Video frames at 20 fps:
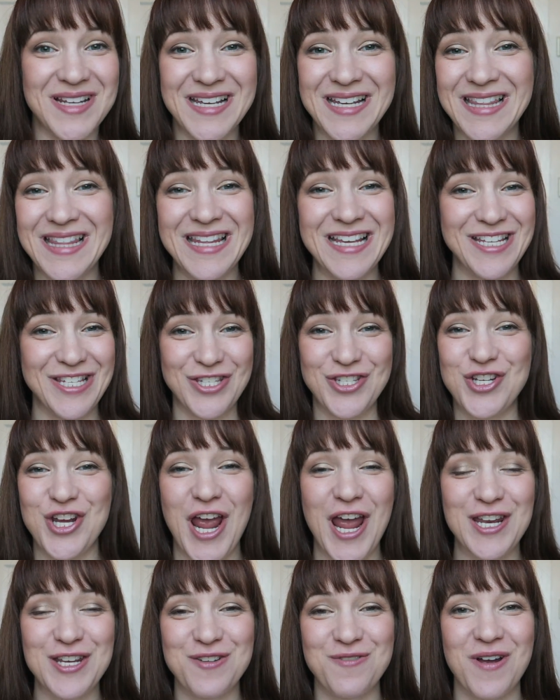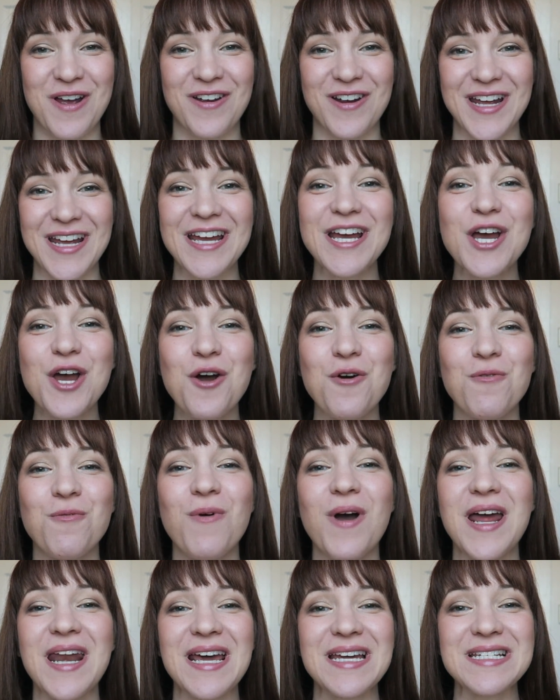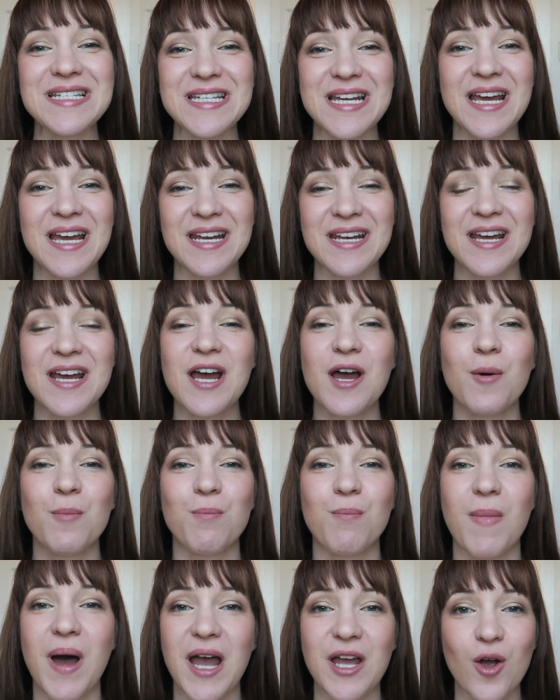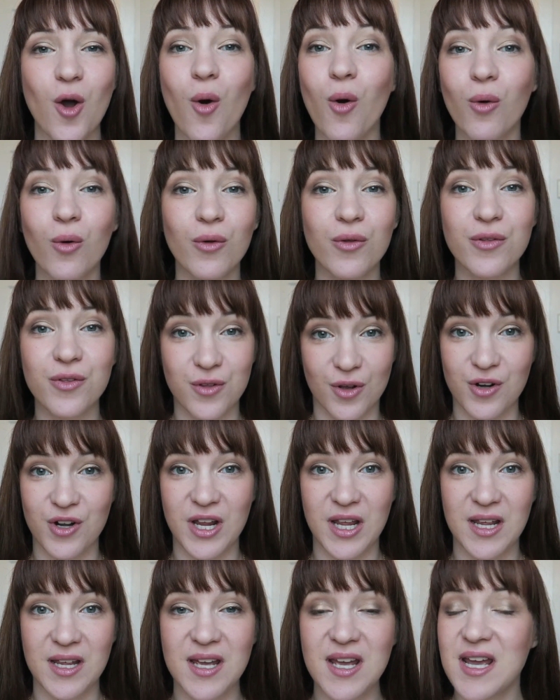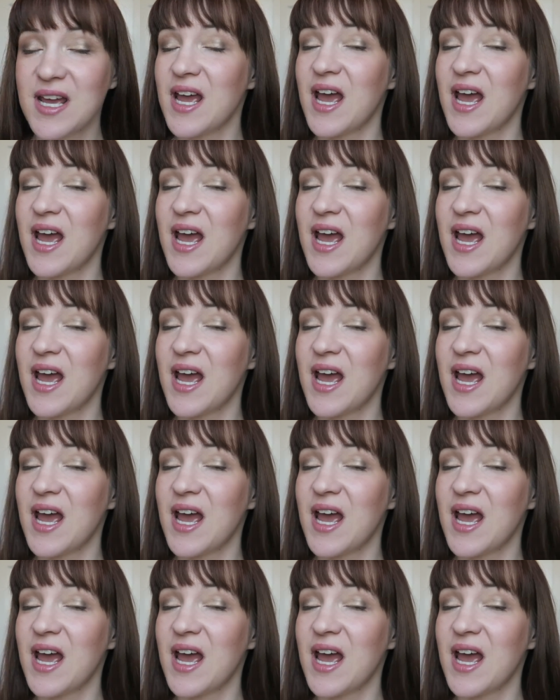this January when I did my Whole30.